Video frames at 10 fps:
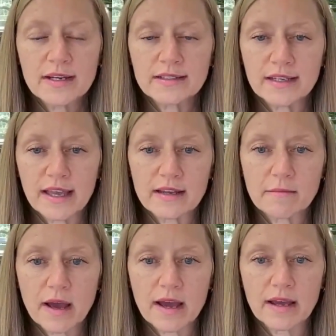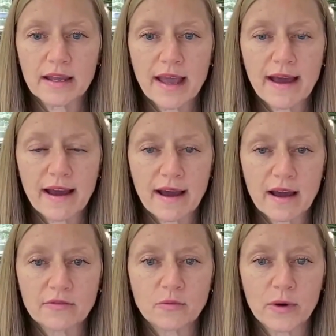to get my
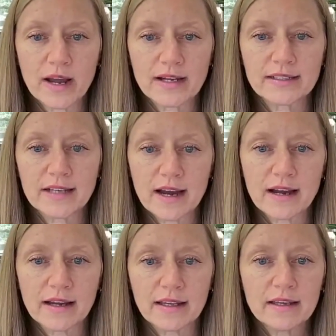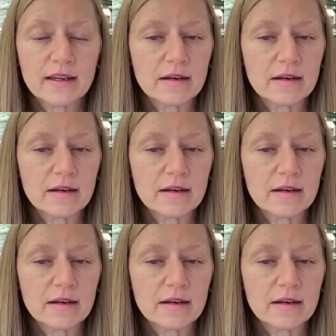half when I die,